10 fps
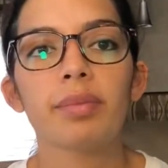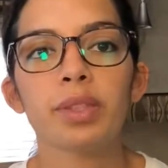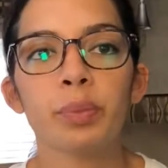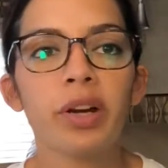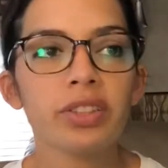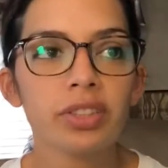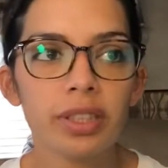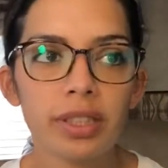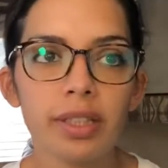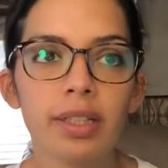
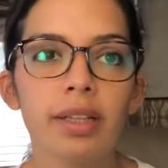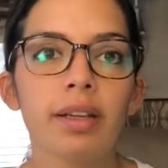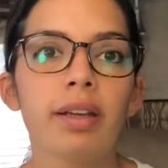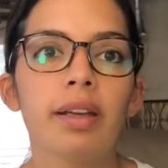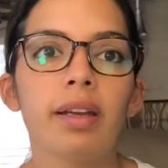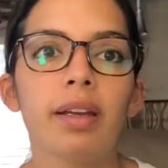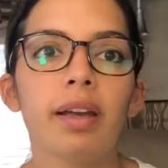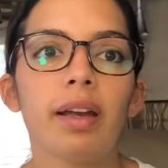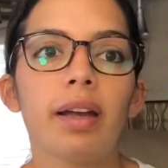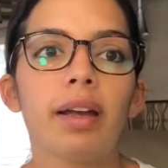depression,
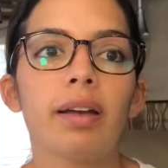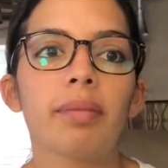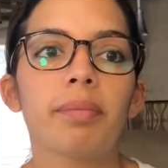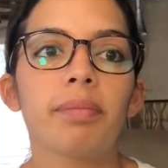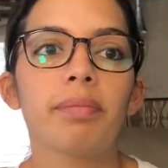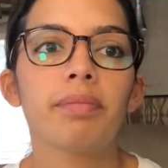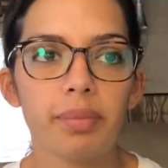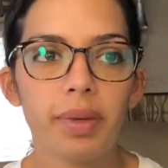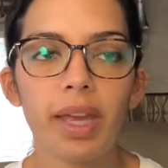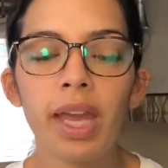
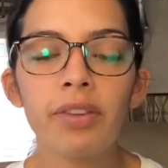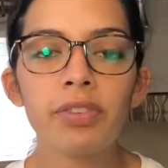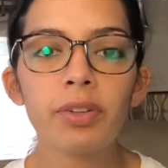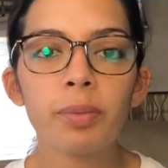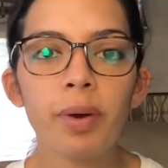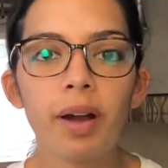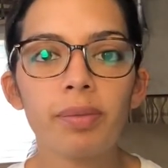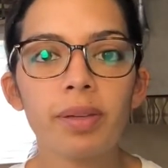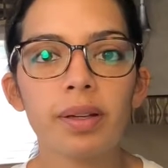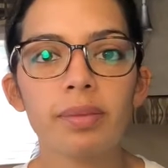behavioral
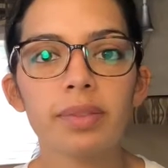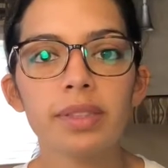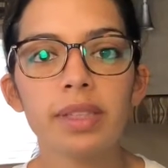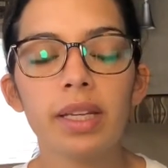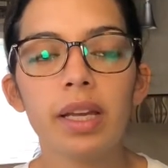problems.